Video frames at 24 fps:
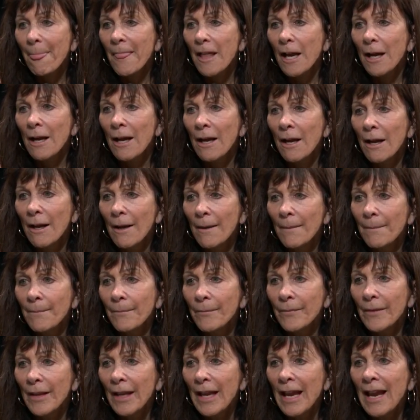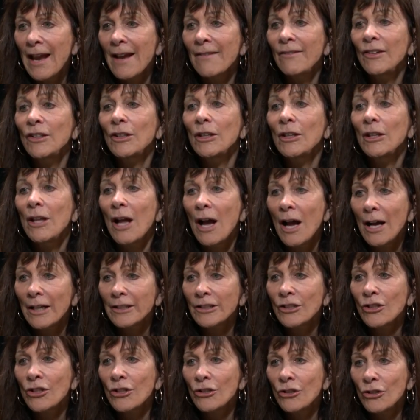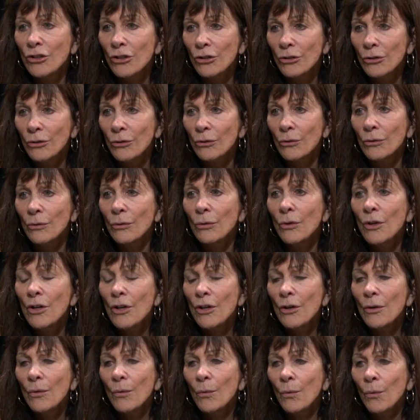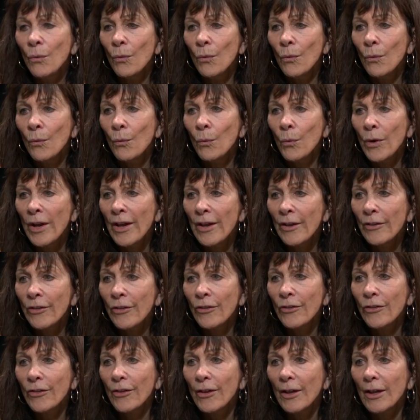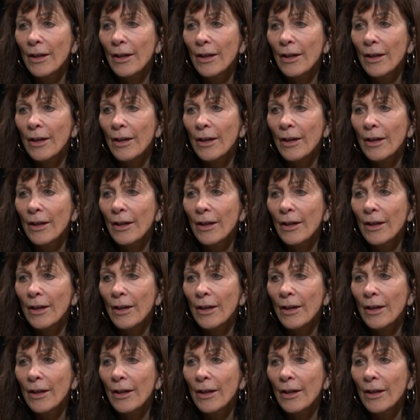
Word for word: um, have a lot to do with